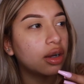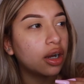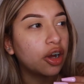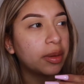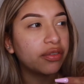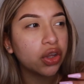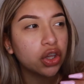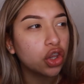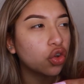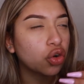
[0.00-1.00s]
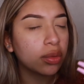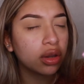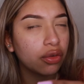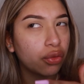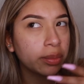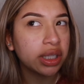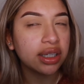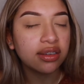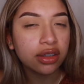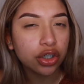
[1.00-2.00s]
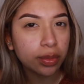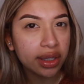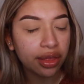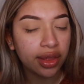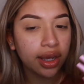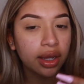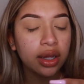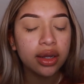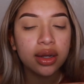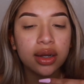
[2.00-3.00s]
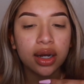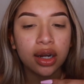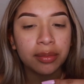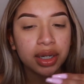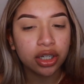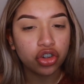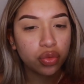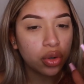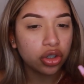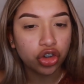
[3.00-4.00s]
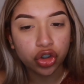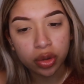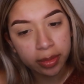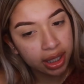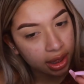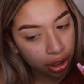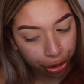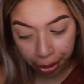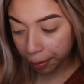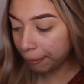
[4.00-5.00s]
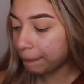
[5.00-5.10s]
I feel like the formula is a little bit thick, and I do want to make it thinner.